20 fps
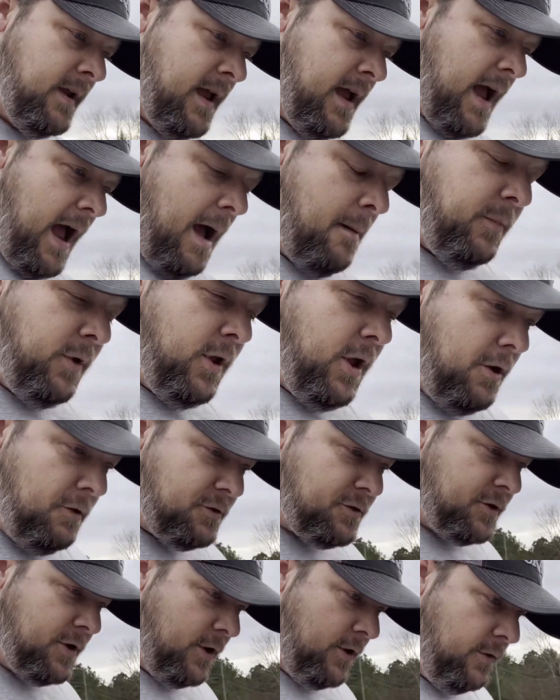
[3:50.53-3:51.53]
I'm
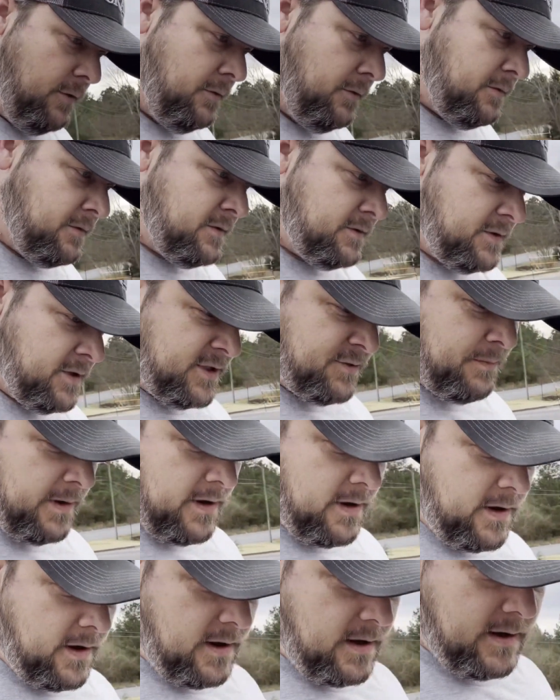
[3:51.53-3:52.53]
used to, just
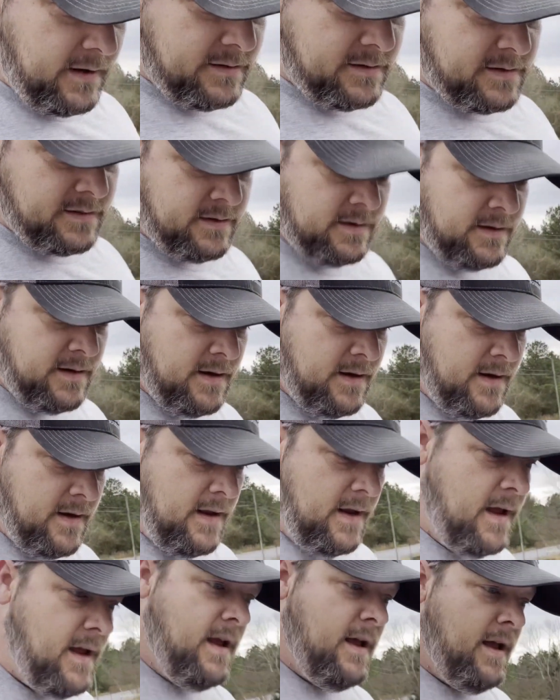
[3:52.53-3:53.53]
because
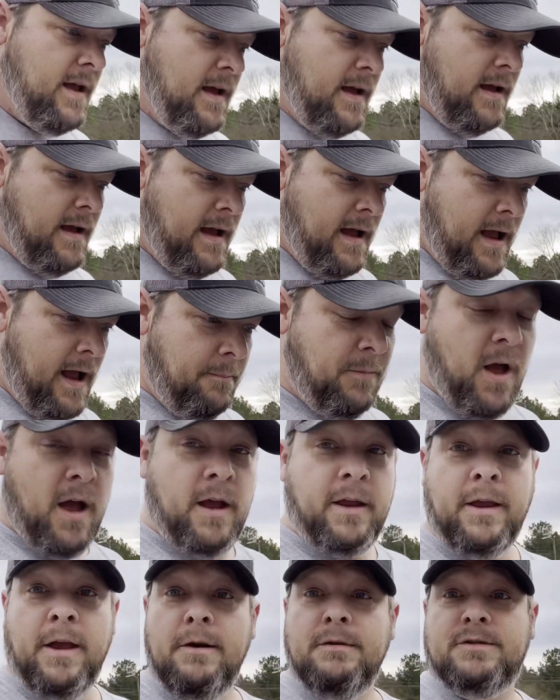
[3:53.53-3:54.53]
I'm not
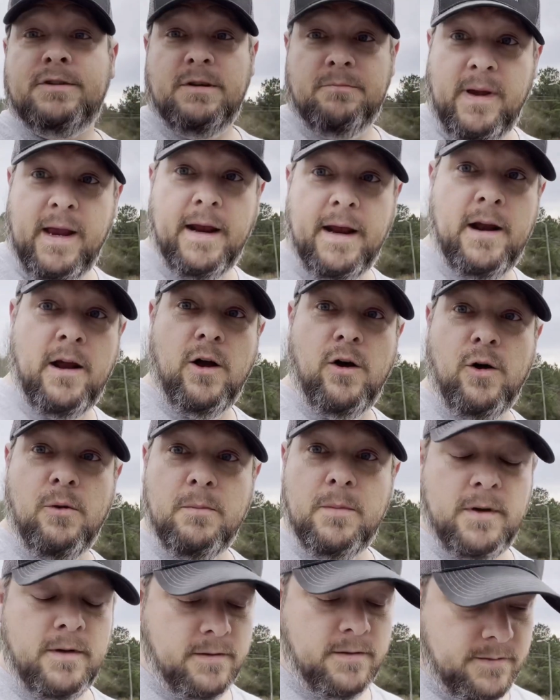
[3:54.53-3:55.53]
used to being
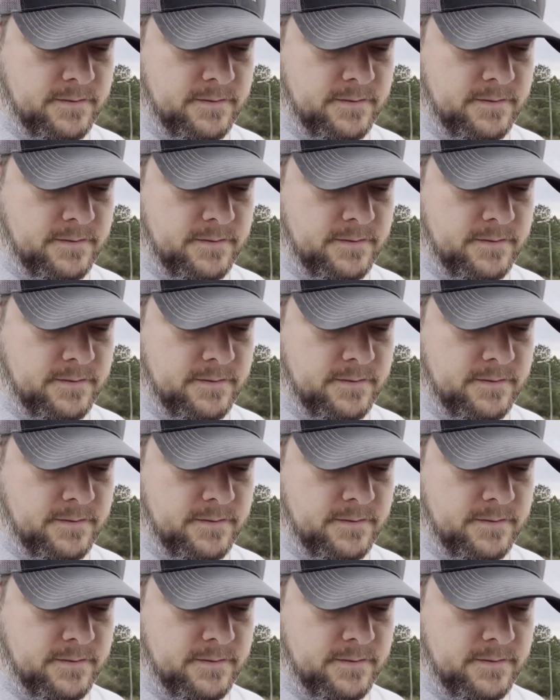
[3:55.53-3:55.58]
home.